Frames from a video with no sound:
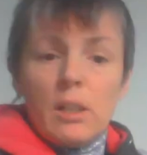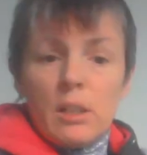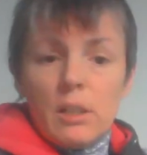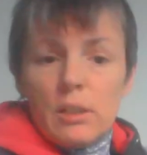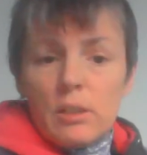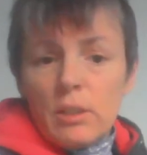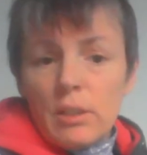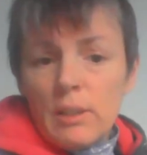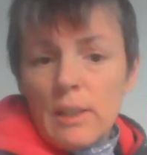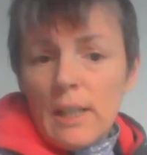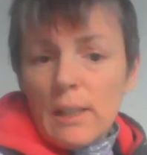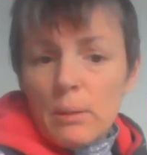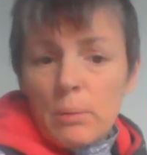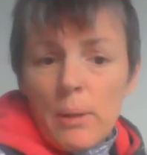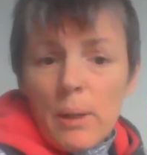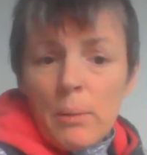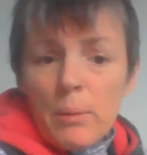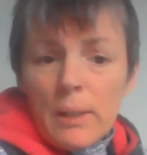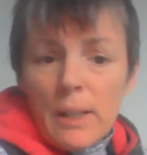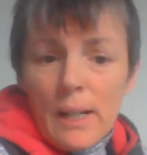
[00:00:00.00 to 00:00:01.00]
So that's where
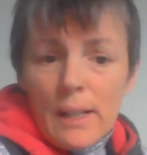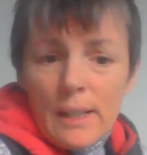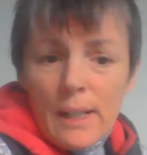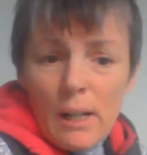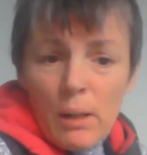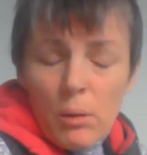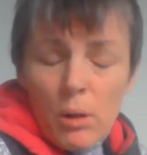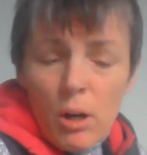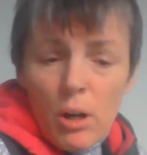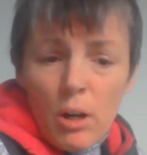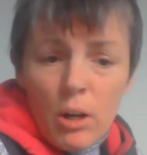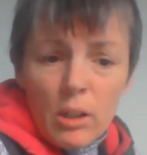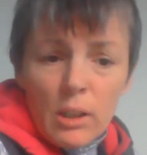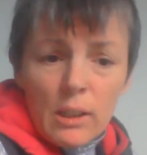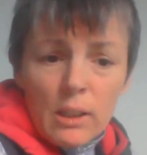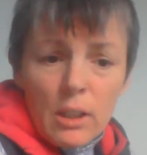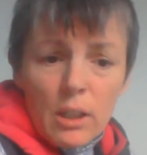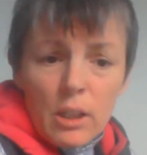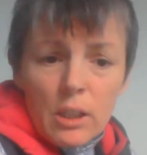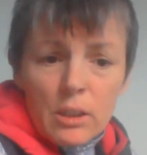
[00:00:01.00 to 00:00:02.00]
we're at now. All I've
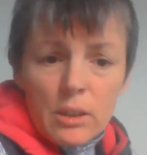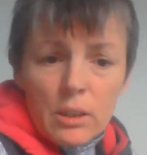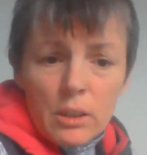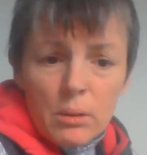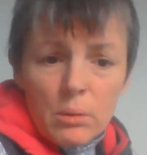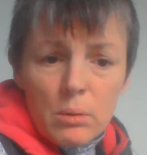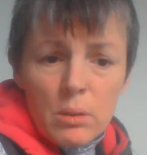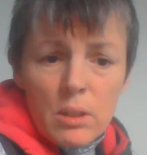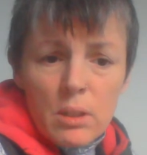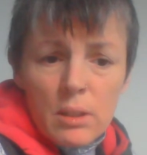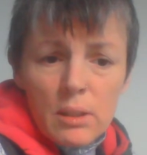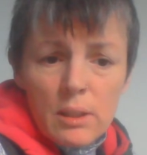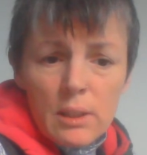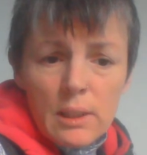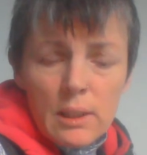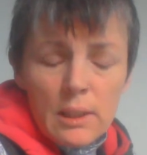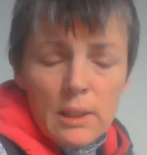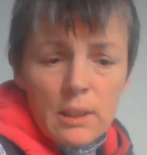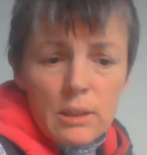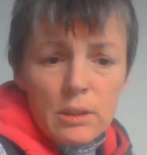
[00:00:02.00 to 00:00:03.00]
got to do
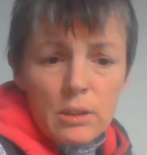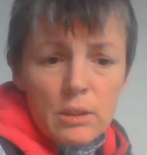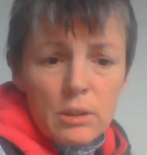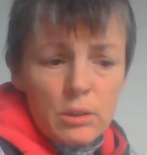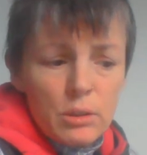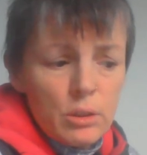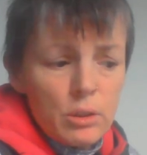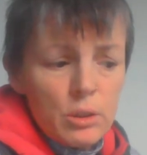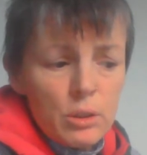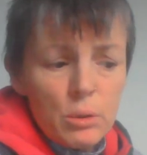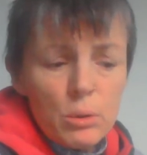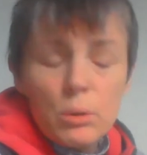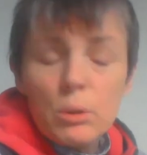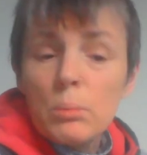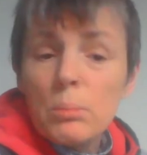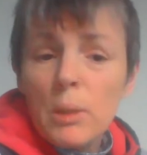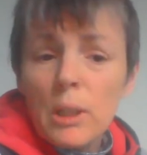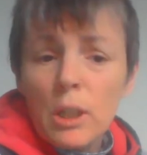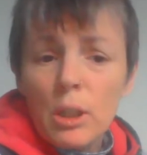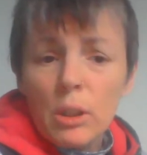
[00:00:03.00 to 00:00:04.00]
is choose
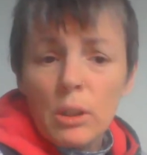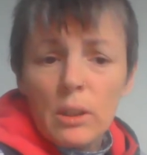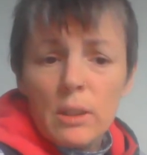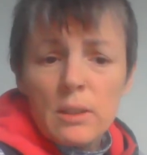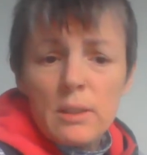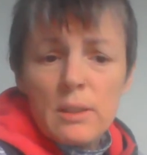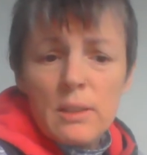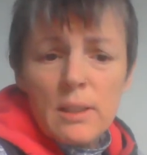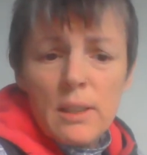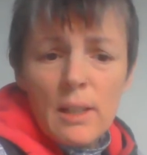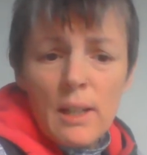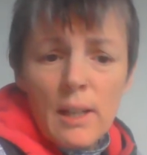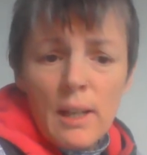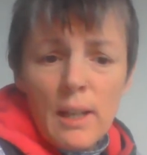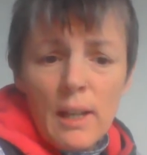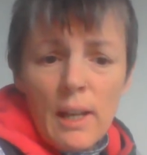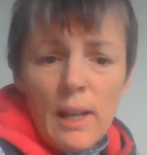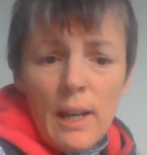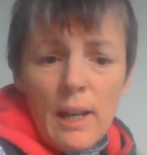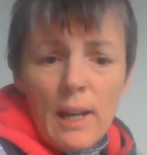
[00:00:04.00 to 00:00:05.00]
my colours
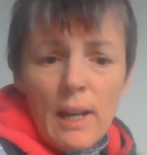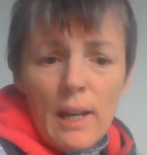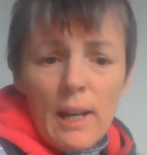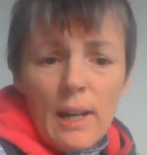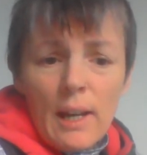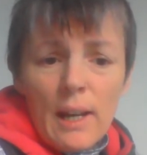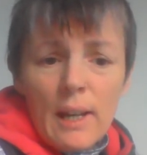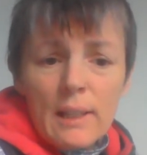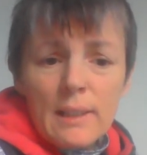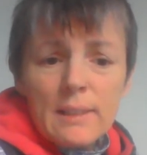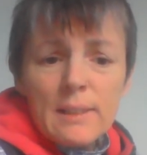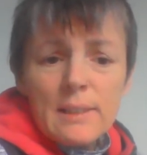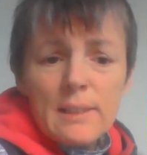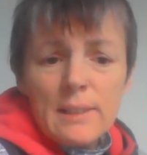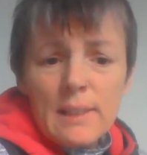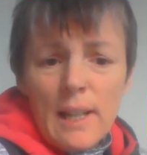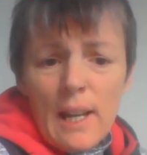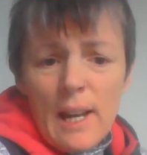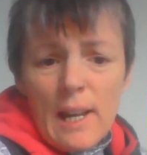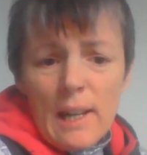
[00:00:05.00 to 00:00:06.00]
and
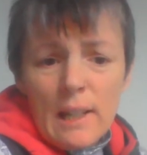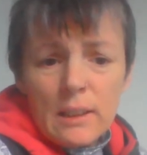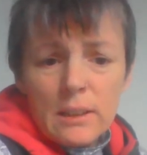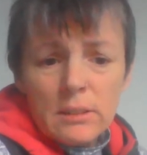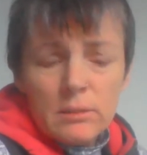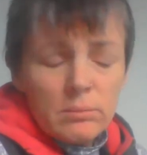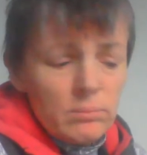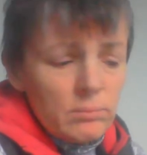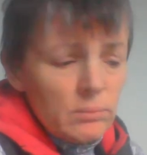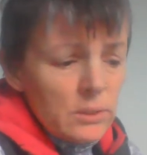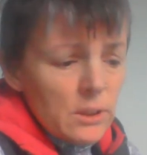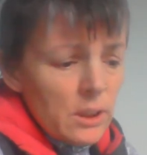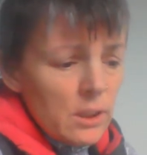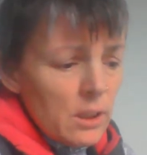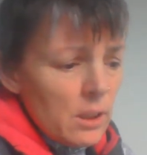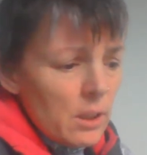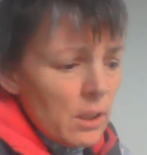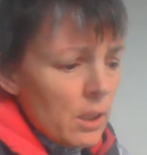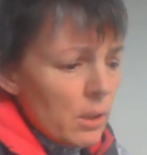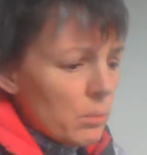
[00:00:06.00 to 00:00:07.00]
start.
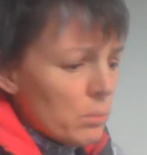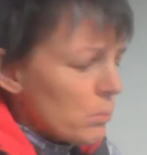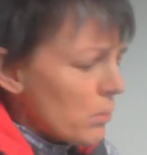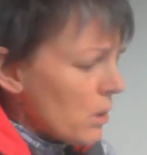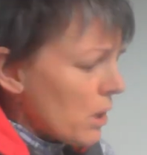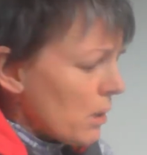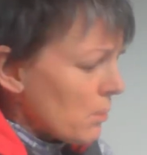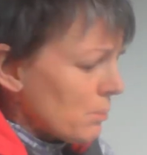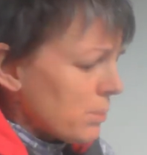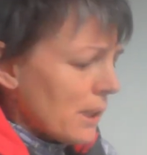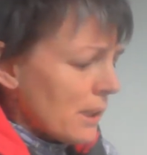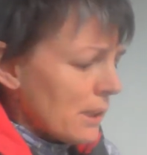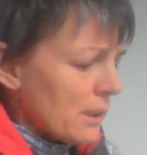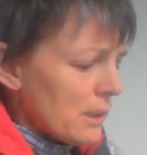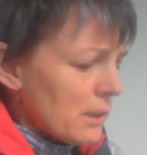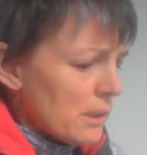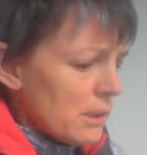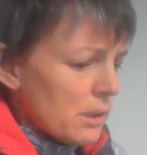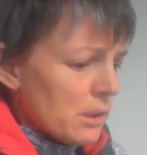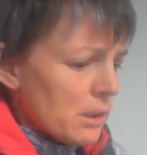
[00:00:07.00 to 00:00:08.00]
And what I'm planning
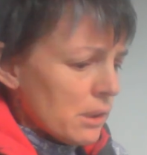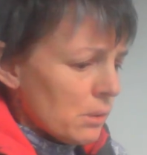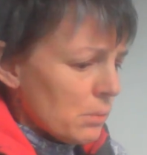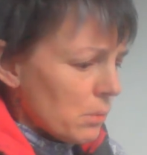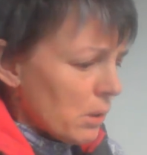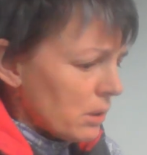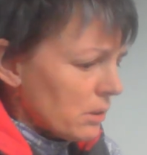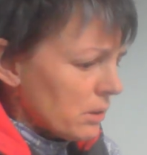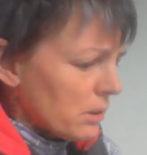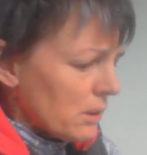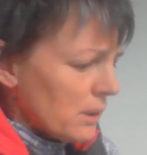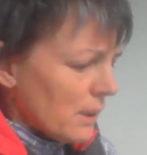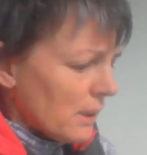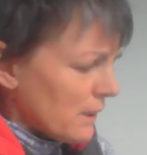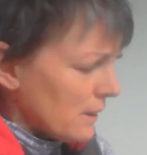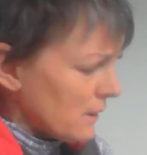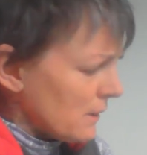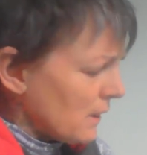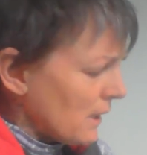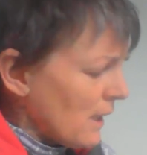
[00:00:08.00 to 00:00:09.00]
to do on
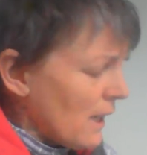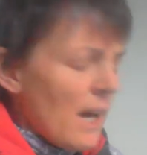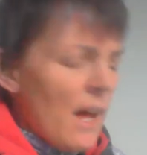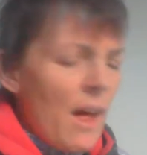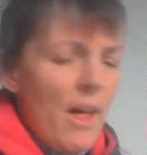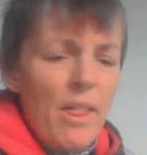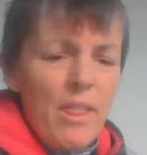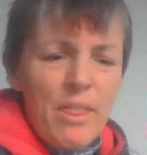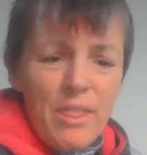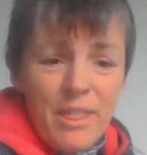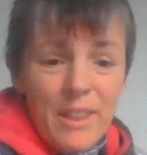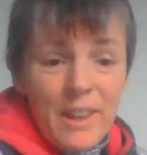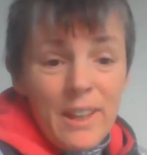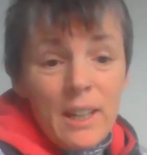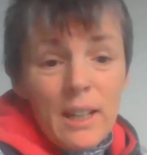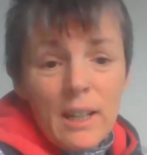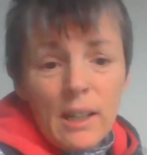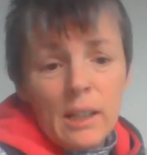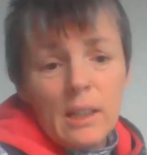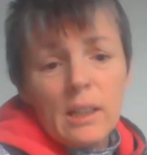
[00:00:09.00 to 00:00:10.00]
is, I
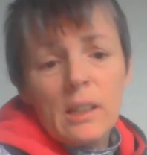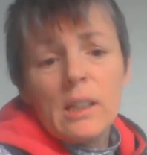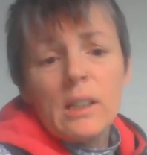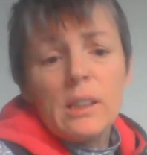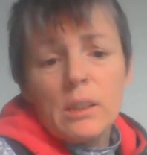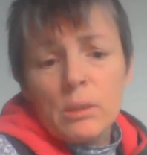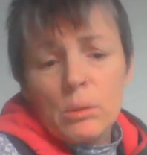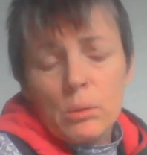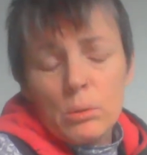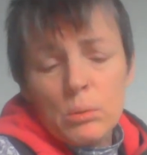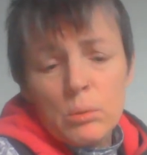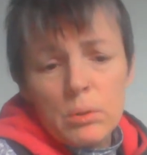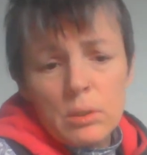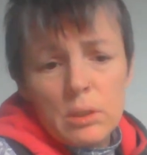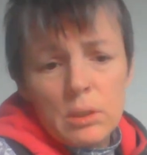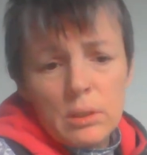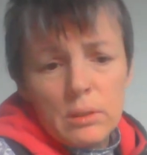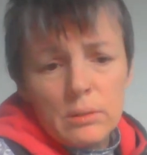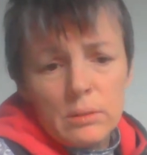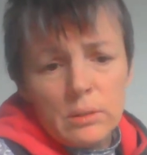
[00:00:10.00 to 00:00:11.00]
think I used
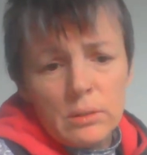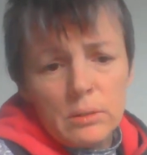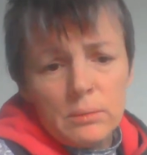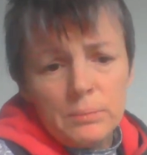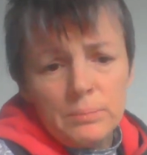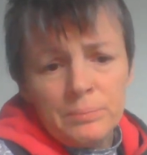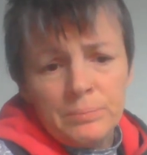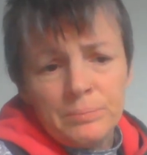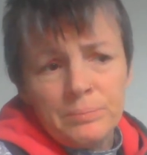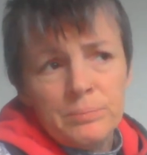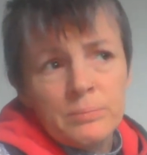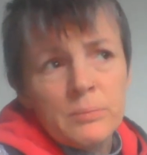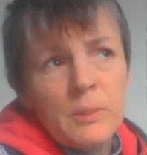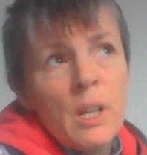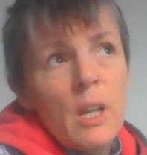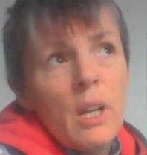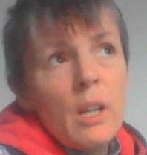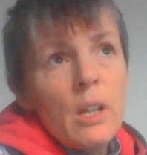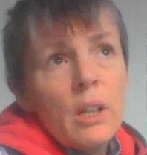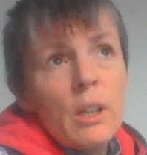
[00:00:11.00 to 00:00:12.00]
a
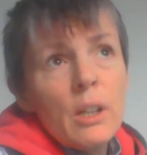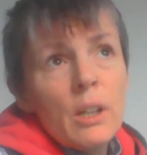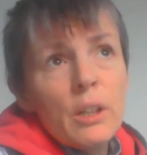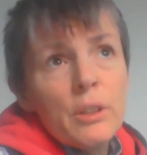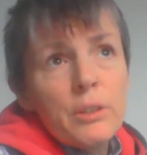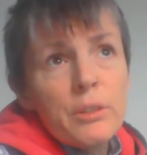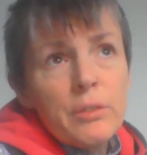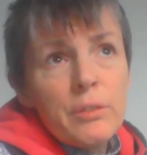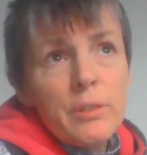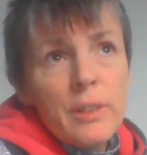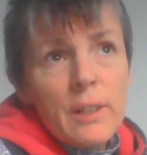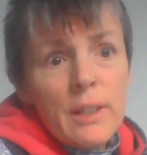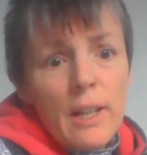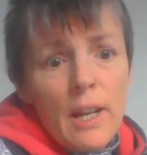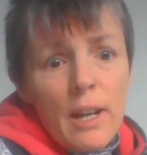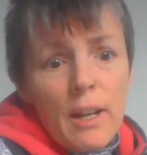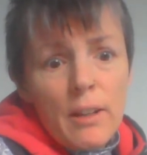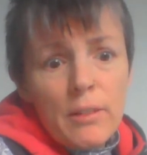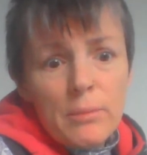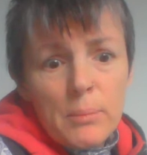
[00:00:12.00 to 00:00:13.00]

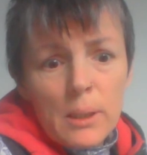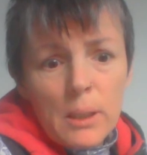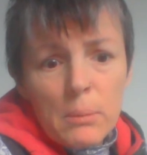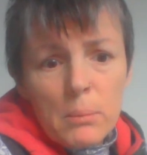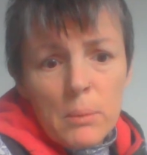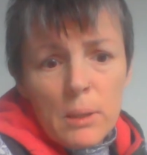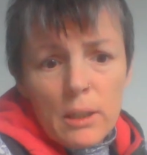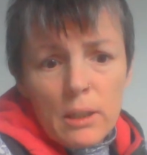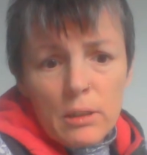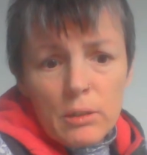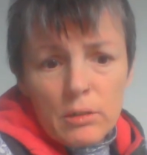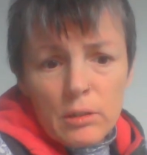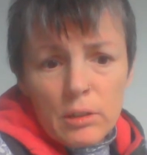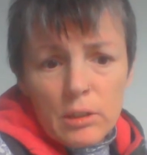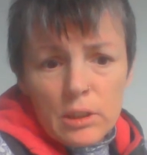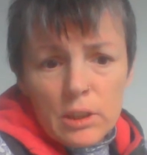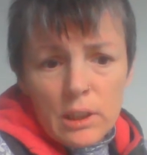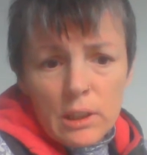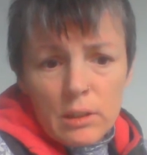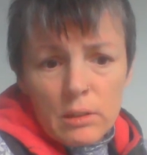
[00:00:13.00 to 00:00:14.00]
3.5mm
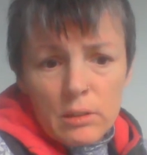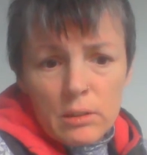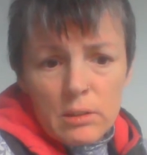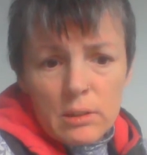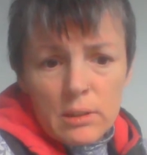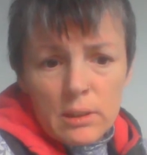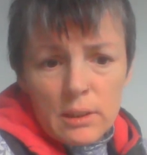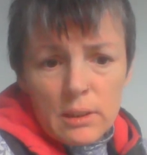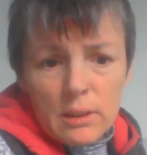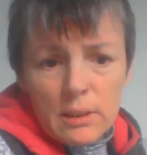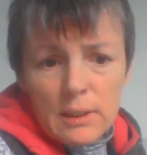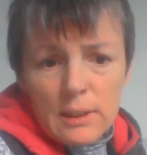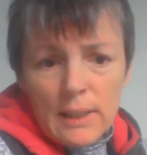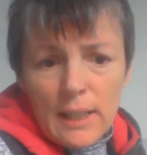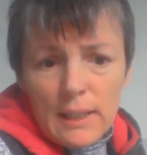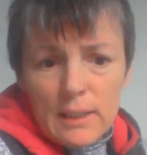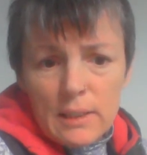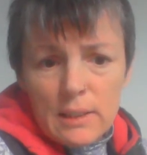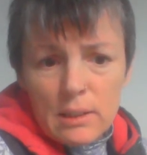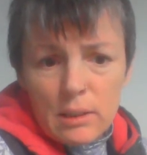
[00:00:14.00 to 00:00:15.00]
crochet hook to
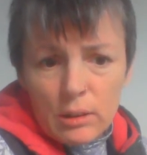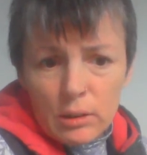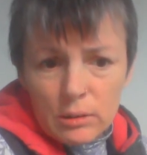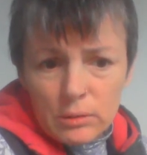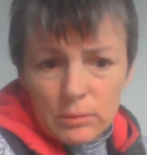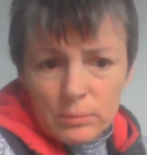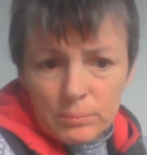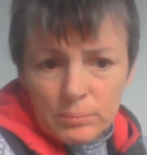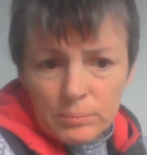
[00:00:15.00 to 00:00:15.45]
cast on.